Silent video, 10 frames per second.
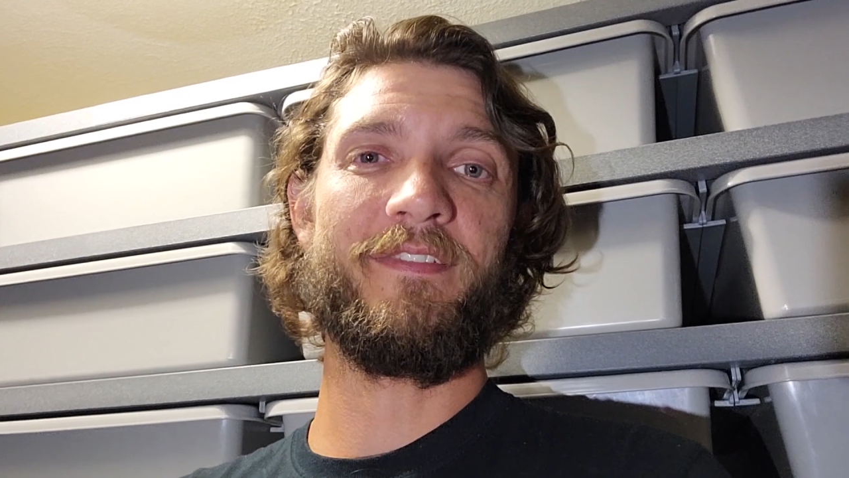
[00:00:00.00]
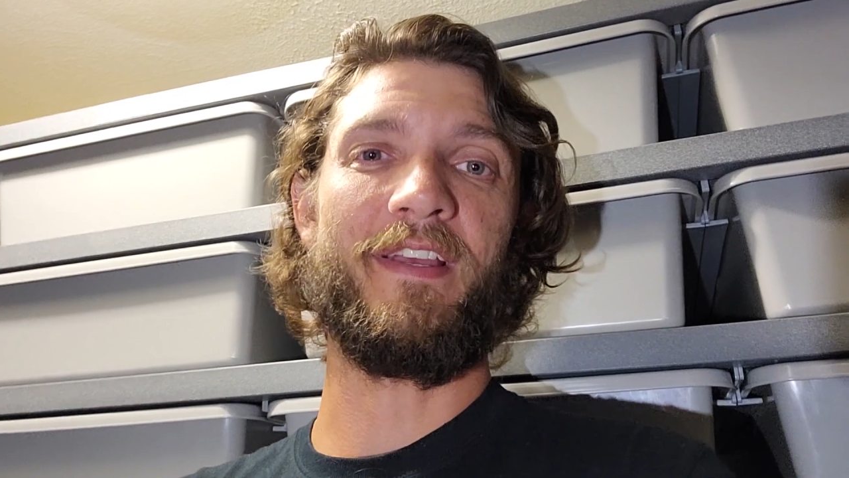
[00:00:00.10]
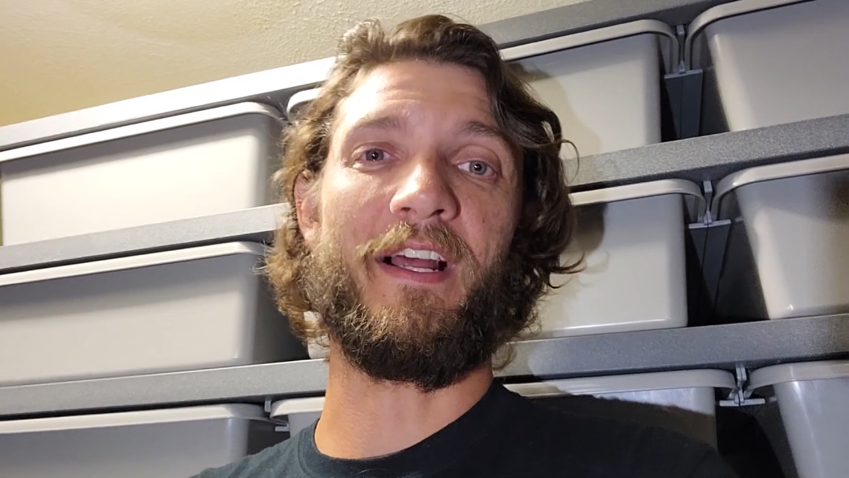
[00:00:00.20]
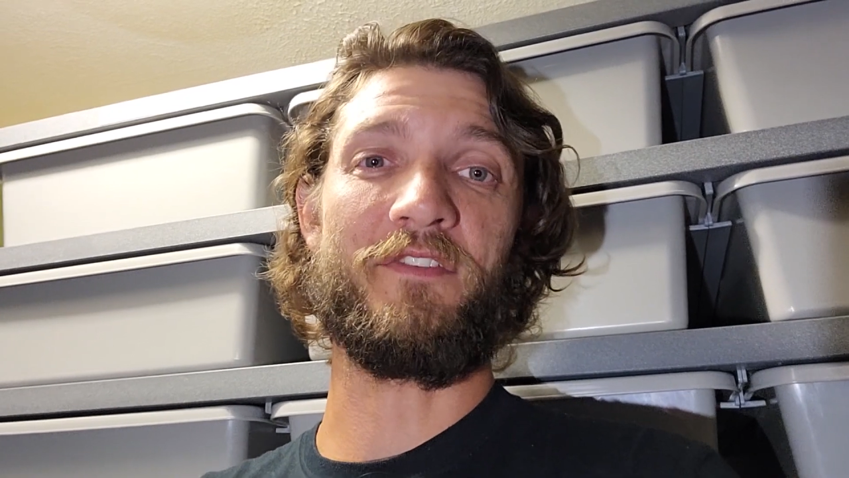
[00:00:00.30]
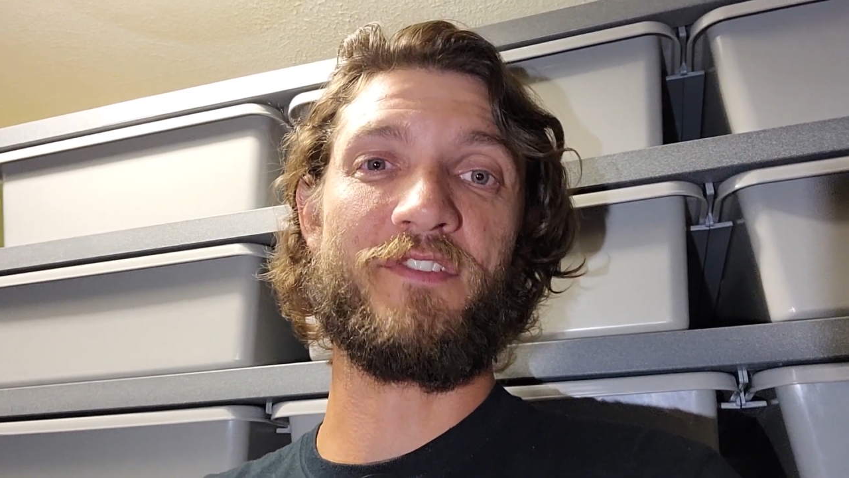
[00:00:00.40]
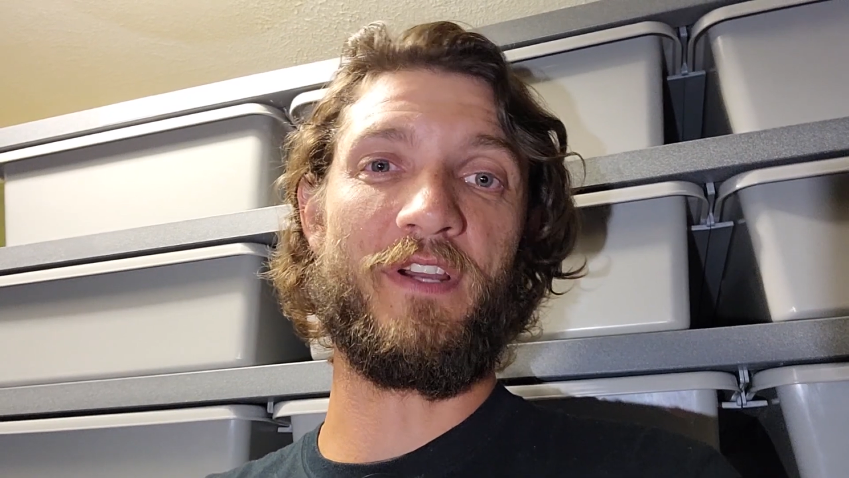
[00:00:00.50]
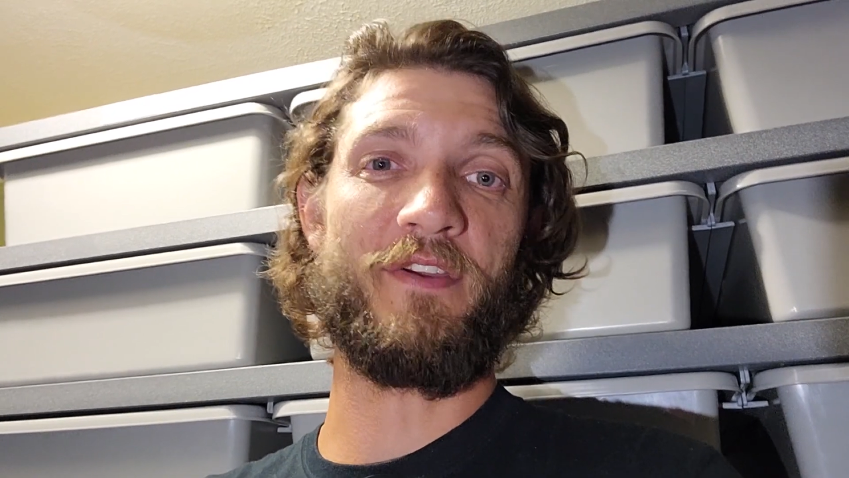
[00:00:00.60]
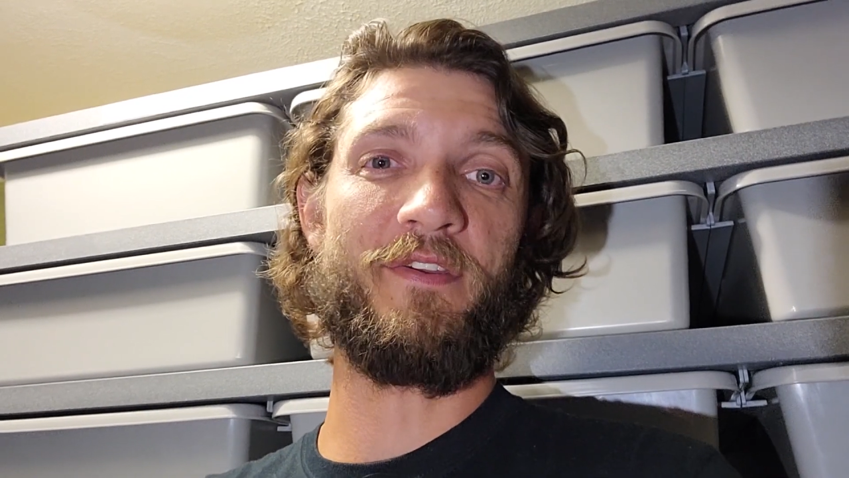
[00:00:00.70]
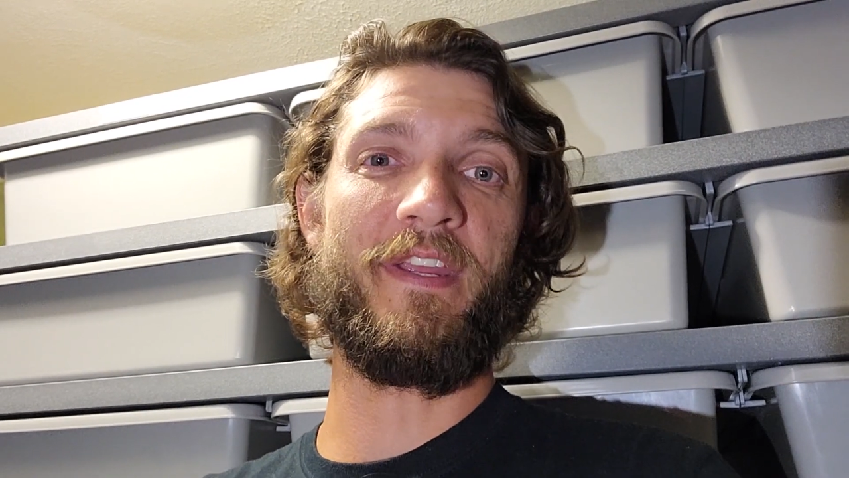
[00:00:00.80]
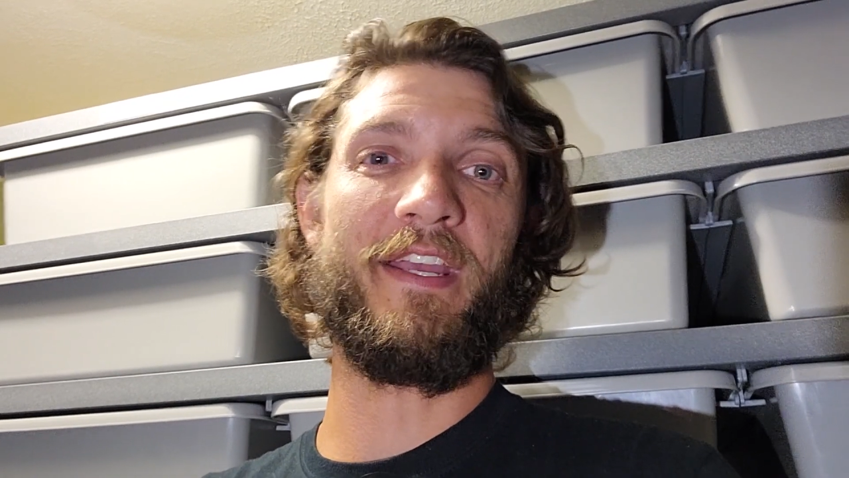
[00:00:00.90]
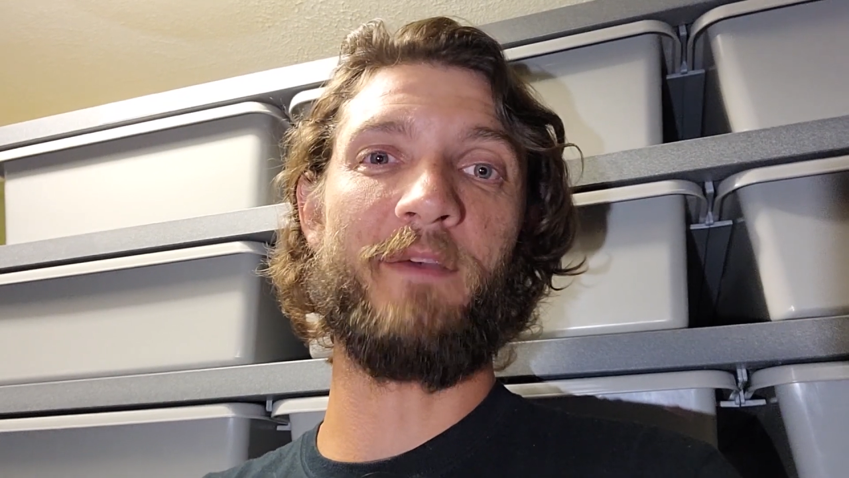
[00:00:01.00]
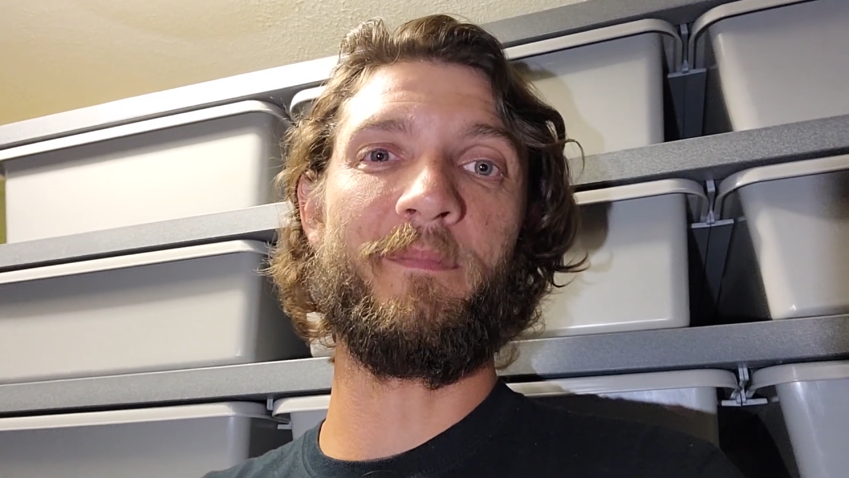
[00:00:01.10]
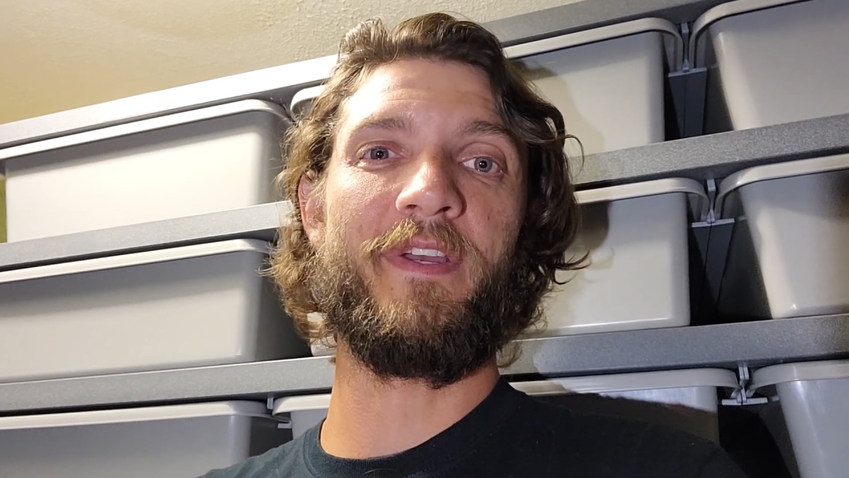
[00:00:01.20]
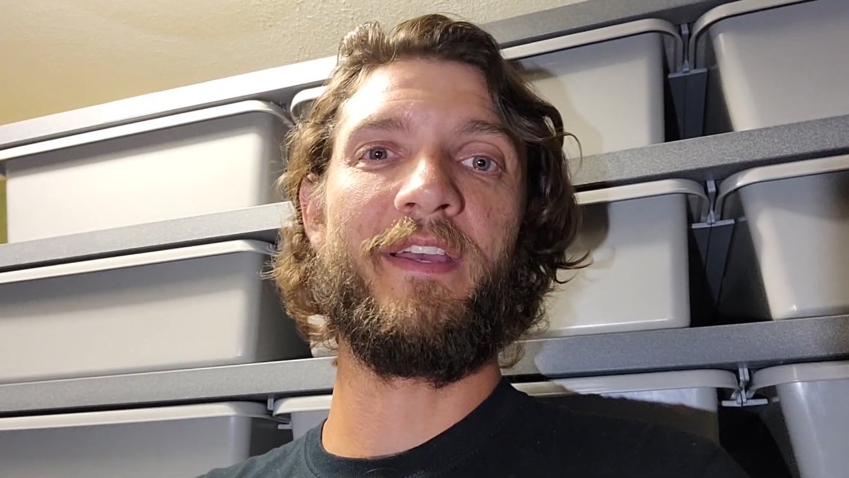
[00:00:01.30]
I'll show you him,